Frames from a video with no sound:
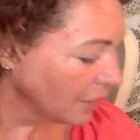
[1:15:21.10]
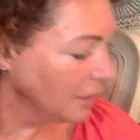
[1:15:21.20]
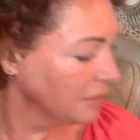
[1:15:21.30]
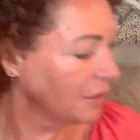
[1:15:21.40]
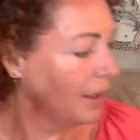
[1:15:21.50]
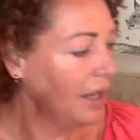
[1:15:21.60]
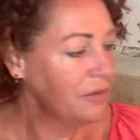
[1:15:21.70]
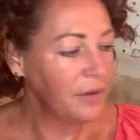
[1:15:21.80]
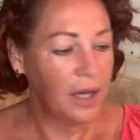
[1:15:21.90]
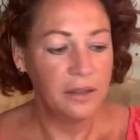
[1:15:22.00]
So I
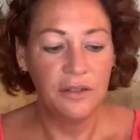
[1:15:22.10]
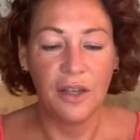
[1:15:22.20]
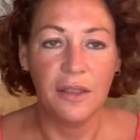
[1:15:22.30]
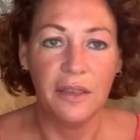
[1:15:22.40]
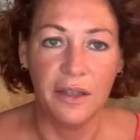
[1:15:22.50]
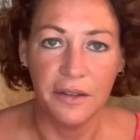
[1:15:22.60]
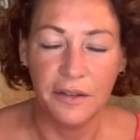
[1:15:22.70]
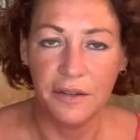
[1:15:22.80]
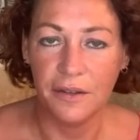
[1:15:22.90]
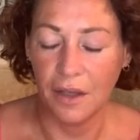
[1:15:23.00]
have undone
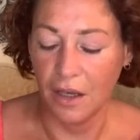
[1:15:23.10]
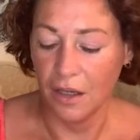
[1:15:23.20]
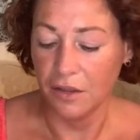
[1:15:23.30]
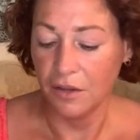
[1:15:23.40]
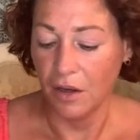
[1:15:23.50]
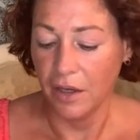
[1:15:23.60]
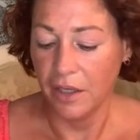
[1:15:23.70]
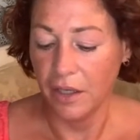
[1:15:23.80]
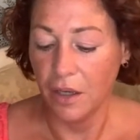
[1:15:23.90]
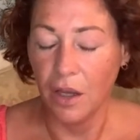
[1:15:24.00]
this and
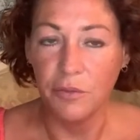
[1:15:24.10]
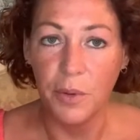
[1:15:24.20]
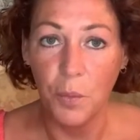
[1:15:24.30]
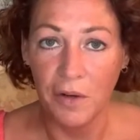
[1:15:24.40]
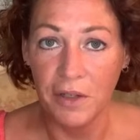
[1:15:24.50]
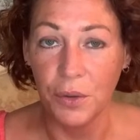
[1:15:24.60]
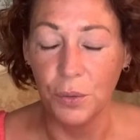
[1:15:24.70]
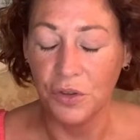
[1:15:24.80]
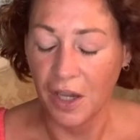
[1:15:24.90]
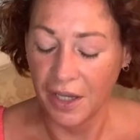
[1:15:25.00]
I have been wearing it all
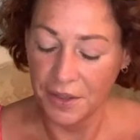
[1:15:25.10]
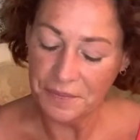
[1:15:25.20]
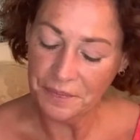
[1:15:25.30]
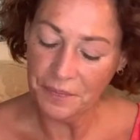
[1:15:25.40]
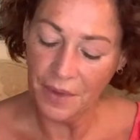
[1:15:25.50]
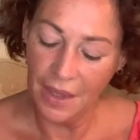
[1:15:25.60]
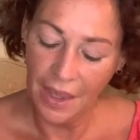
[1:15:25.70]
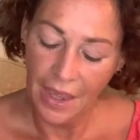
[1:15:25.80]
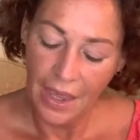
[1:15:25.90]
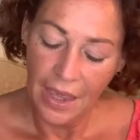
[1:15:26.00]
day.
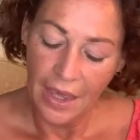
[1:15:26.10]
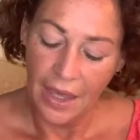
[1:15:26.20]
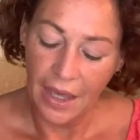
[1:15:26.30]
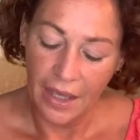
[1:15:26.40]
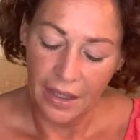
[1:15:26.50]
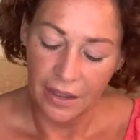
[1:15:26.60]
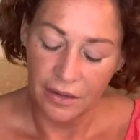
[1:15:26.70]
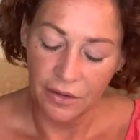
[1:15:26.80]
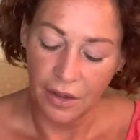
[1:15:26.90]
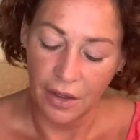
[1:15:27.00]

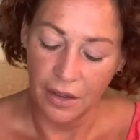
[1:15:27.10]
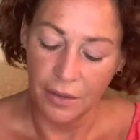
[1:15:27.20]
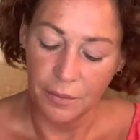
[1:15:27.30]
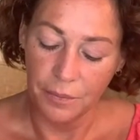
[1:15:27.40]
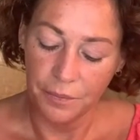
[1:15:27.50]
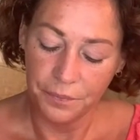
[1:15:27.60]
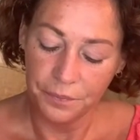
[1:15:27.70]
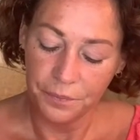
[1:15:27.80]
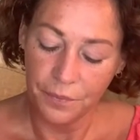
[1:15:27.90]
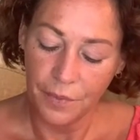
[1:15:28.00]
And
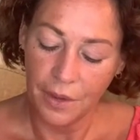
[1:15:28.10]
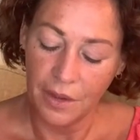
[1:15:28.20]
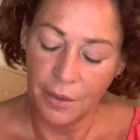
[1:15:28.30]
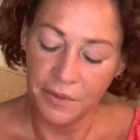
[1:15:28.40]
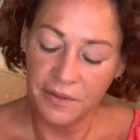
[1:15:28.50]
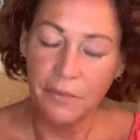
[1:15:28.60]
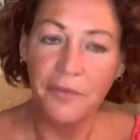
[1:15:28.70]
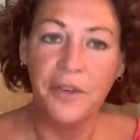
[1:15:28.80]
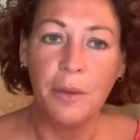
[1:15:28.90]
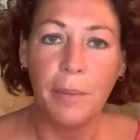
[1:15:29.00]
there was
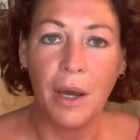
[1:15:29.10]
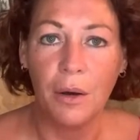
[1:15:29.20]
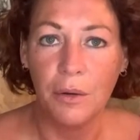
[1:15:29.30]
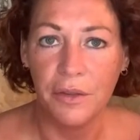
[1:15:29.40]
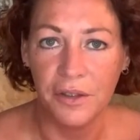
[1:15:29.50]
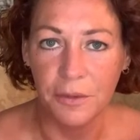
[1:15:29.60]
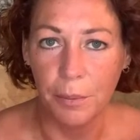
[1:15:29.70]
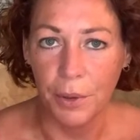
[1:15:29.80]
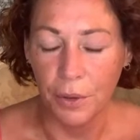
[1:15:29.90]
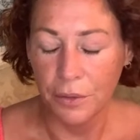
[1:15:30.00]
something about this
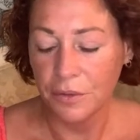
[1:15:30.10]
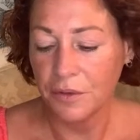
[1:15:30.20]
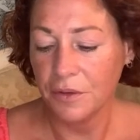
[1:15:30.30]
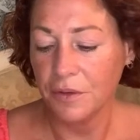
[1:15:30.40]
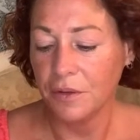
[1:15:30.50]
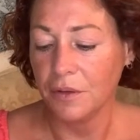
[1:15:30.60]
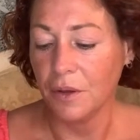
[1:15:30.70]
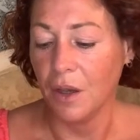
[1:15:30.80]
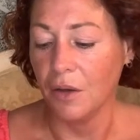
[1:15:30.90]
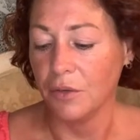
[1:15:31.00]
box.
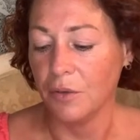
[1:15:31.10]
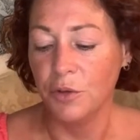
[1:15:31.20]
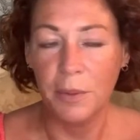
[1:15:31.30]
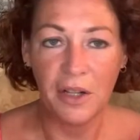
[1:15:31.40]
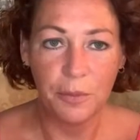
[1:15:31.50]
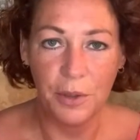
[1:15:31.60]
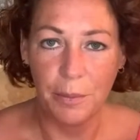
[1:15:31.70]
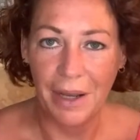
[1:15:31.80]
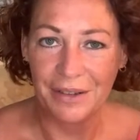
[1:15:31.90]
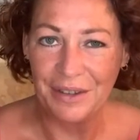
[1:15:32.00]
I've not been able to put
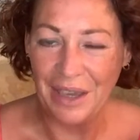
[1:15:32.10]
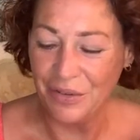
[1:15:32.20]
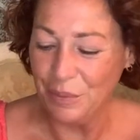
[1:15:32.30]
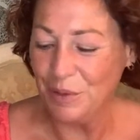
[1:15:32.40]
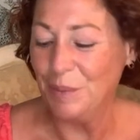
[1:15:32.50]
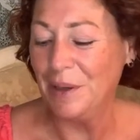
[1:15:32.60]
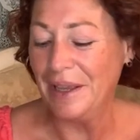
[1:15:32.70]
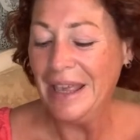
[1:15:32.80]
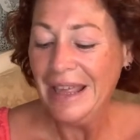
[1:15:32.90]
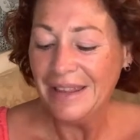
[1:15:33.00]
it back together properly
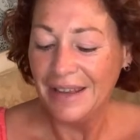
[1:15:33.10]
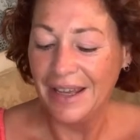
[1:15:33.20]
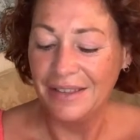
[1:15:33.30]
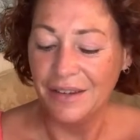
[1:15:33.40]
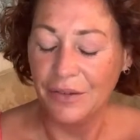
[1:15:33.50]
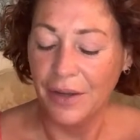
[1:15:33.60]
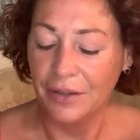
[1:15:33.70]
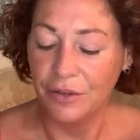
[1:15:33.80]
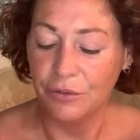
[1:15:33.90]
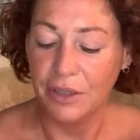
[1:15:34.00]
and I've
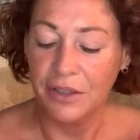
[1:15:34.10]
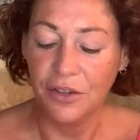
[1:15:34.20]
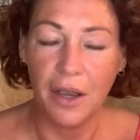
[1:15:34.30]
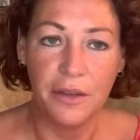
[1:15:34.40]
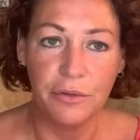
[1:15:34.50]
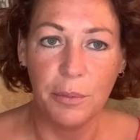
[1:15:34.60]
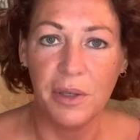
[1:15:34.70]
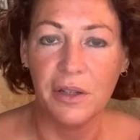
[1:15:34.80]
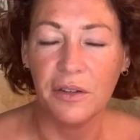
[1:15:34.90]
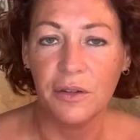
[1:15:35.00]
had to retie the
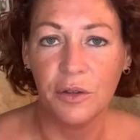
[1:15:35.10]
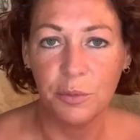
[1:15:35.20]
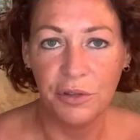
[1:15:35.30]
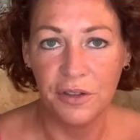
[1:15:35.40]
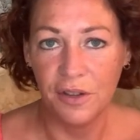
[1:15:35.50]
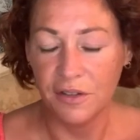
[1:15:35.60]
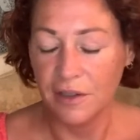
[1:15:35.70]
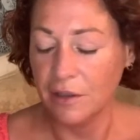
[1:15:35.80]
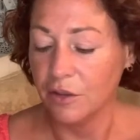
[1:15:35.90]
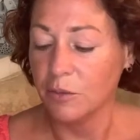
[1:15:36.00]
ribbons. It's not as pretty as it
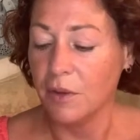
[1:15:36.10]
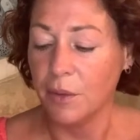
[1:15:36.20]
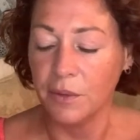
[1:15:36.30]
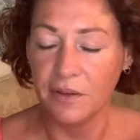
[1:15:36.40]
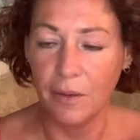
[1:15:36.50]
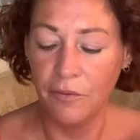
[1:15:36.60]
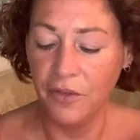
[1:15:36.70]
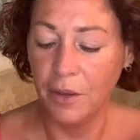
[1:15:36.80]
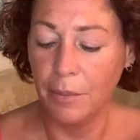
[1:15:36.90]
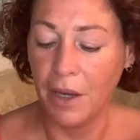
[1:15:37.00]
looked, but there was
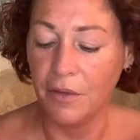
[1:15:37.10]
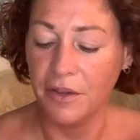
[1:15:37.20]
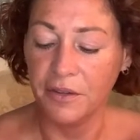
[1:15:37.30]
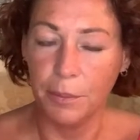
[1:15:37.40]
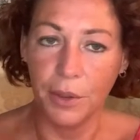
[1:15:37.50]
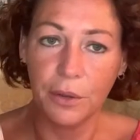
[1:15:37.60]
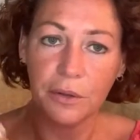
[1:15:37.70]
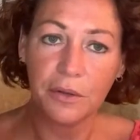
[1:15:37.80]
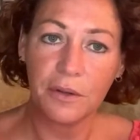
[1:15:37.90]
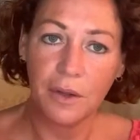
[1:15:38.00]
something about this
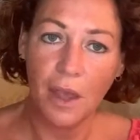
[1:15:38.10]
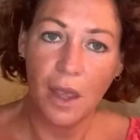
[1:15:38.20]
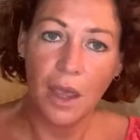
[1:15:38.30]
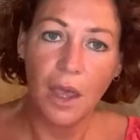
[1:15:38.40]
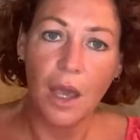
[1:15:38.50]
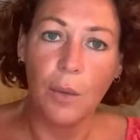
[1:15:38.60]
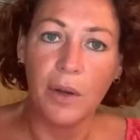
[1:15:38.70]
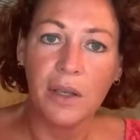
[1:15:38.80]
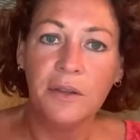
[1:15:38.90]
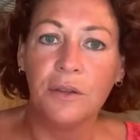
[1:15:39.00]
box. When
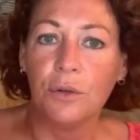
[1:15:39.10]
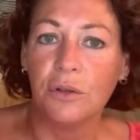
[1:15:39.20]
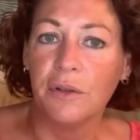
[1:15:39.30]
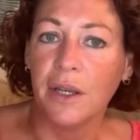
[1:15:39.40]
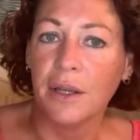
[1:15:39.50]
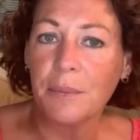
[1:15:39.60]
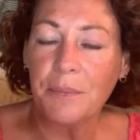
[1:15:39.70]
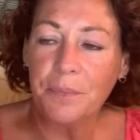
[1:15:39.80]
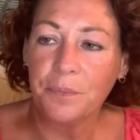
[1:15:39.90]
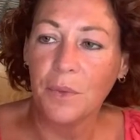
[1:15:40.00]
I saw it,
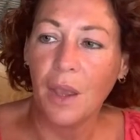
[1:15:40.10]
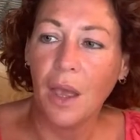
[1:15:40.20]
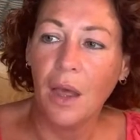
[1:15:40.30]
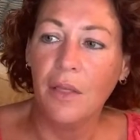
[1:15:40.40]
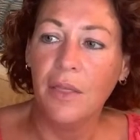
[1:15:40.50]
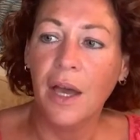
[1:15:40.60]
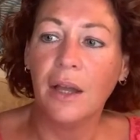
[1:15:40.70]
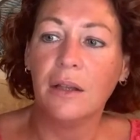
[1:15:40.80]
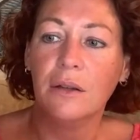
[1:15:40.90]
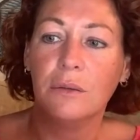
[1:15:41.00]

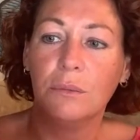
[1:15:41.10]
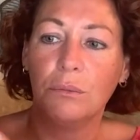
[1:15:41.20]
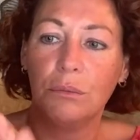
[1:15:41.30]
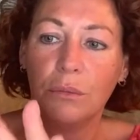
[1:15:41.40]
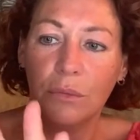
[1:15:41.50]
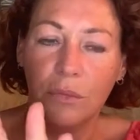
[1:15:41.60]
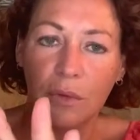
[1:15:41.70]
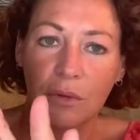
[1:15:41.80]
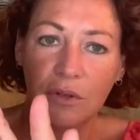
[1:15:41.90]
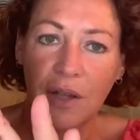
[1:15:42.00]
that
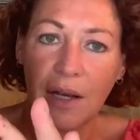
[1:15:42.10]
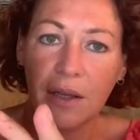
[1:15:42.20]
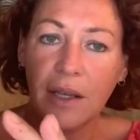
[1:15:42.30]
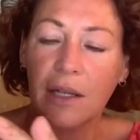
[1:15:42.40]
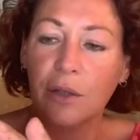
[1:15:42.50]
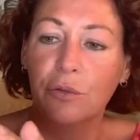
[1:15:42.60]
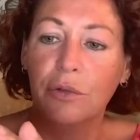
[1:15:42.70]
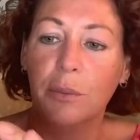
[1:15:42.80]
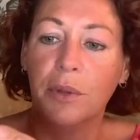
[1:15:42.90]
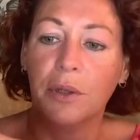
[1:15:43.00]
delicate little
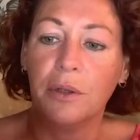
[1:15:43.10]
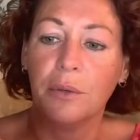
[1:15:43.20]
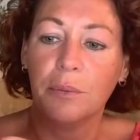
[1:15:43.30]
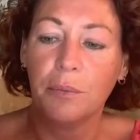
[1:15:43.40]
ribbon,